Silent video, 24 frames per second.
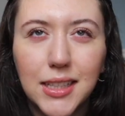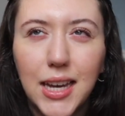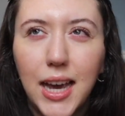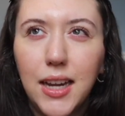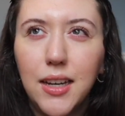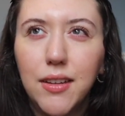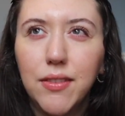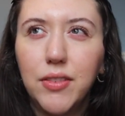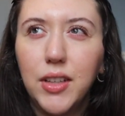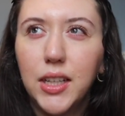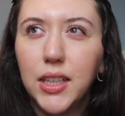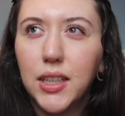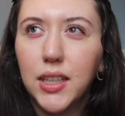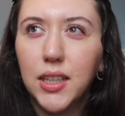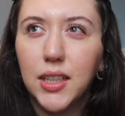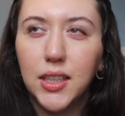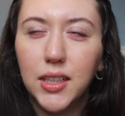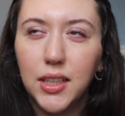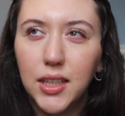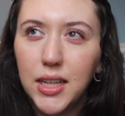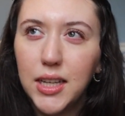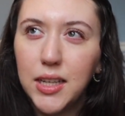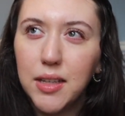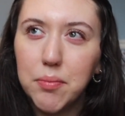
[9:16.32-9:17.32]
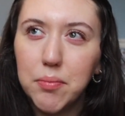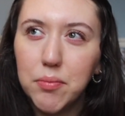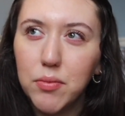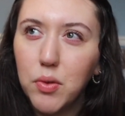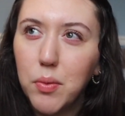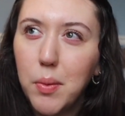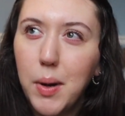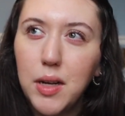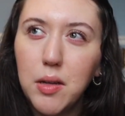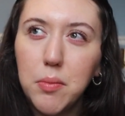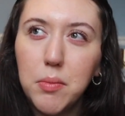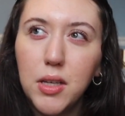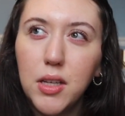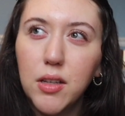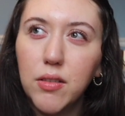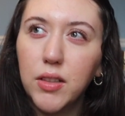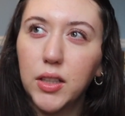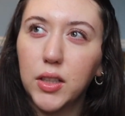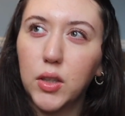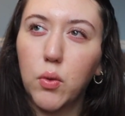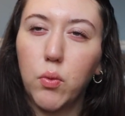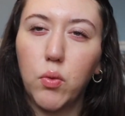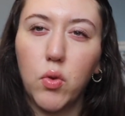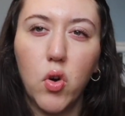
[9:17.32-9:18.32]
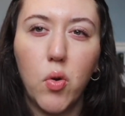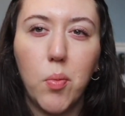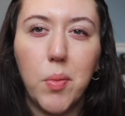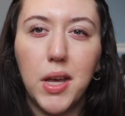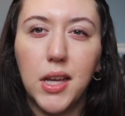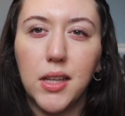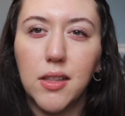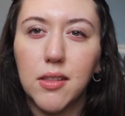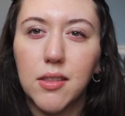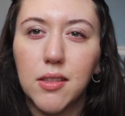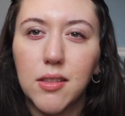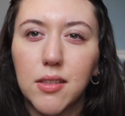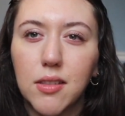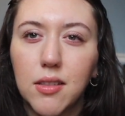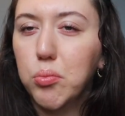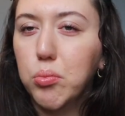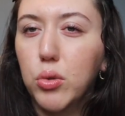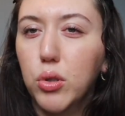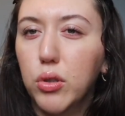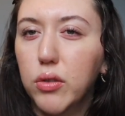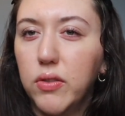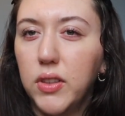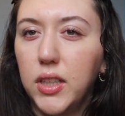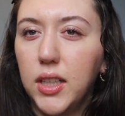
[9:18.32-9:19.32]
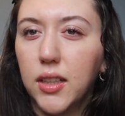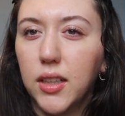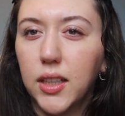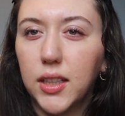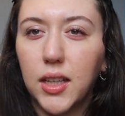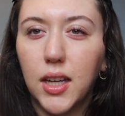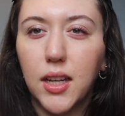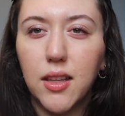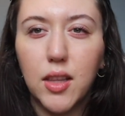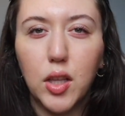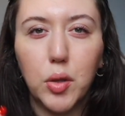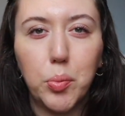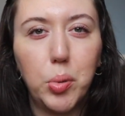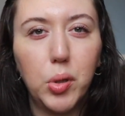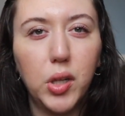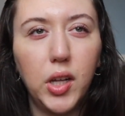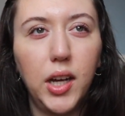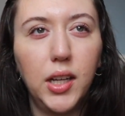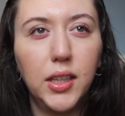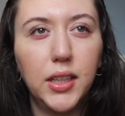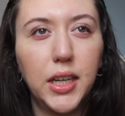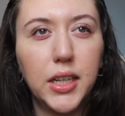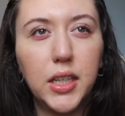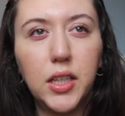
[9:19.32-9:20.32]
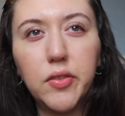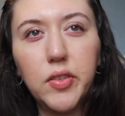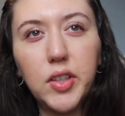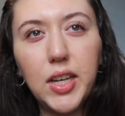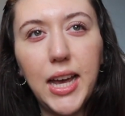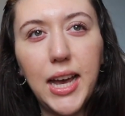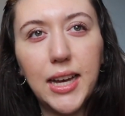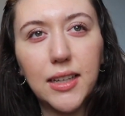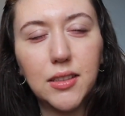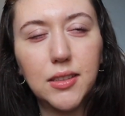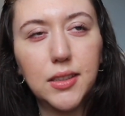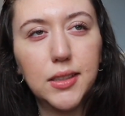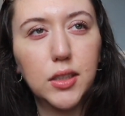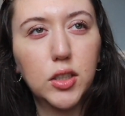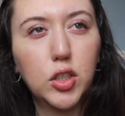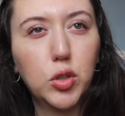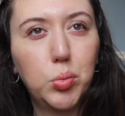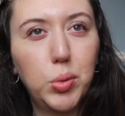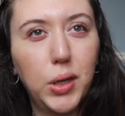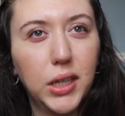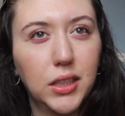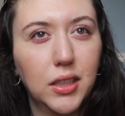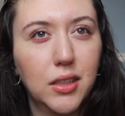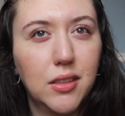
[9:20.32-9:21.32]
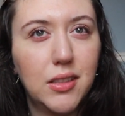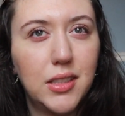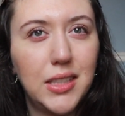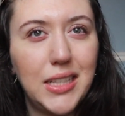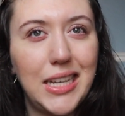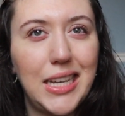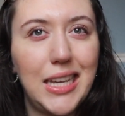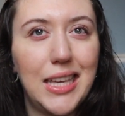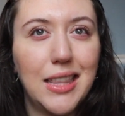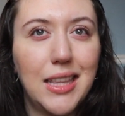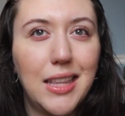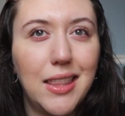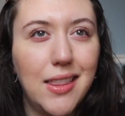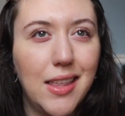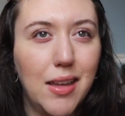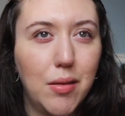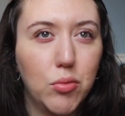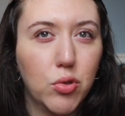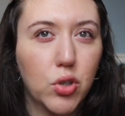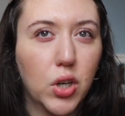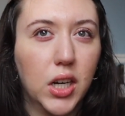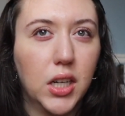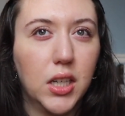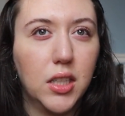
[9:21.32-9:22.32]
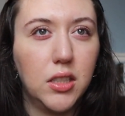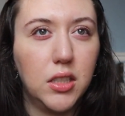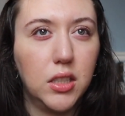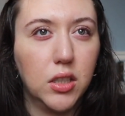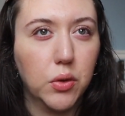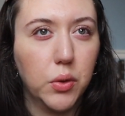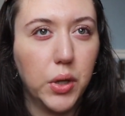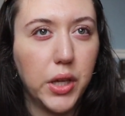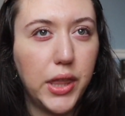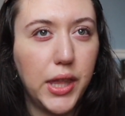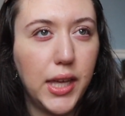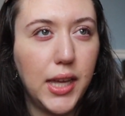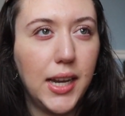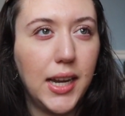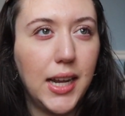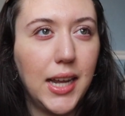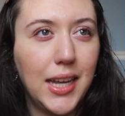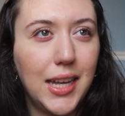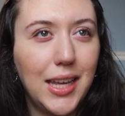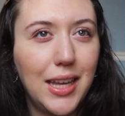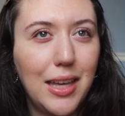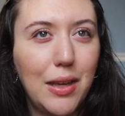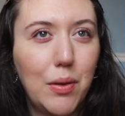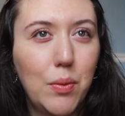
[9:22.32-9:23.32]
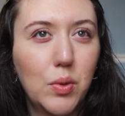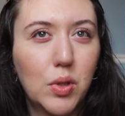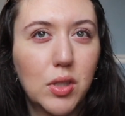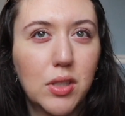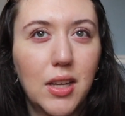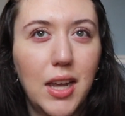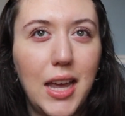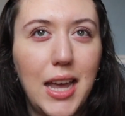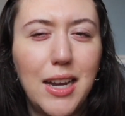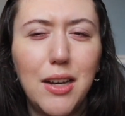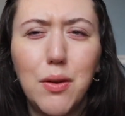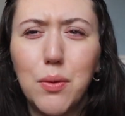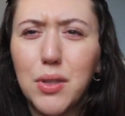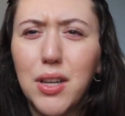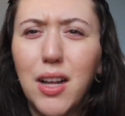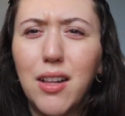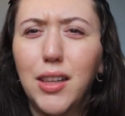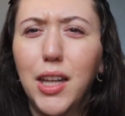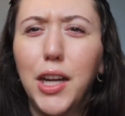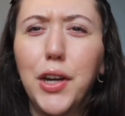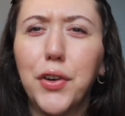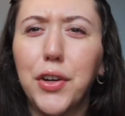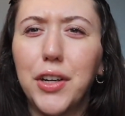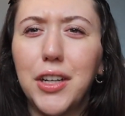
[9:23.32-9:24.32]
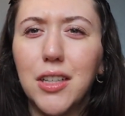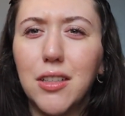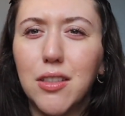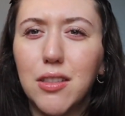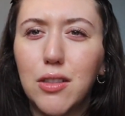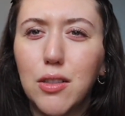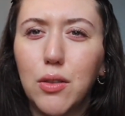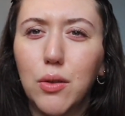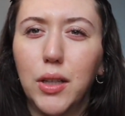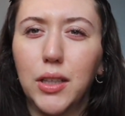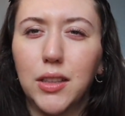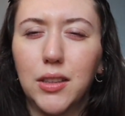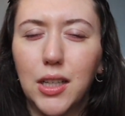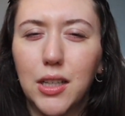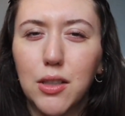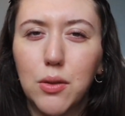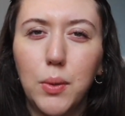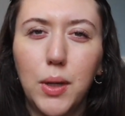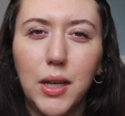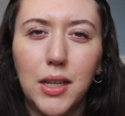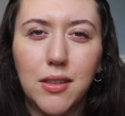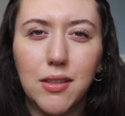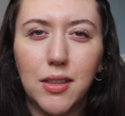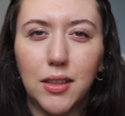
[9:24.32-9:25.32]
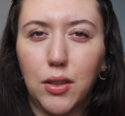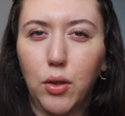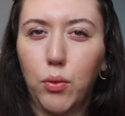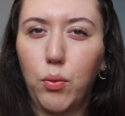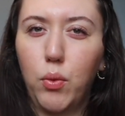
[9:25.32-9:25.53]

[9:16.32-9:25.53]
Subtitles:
kind of like it reminded me of like a romance movie, like the plot line of an accidental pregnancy and then them trying to deal with it. It was hilarious too. Like, that's why it's like a